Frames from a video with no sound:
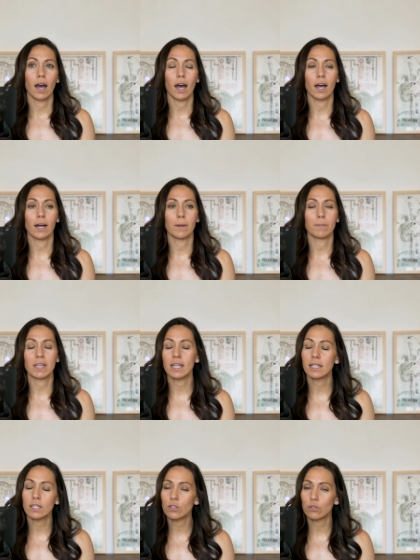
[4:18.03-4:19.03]
Um, he
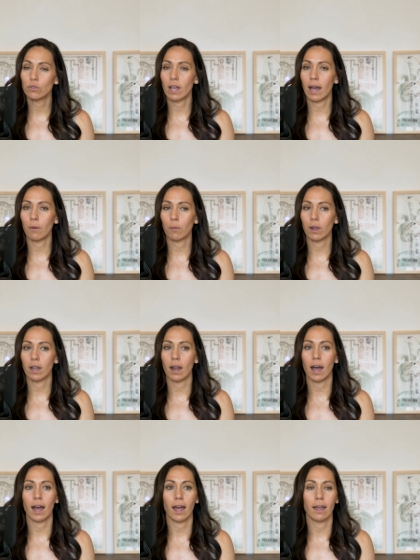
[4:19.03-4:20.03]
didn't do that when
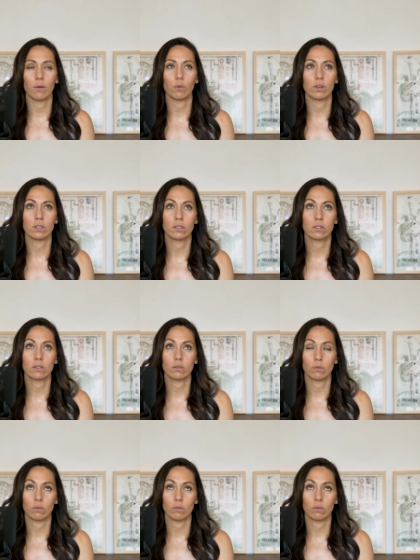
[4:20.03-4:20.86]
I was,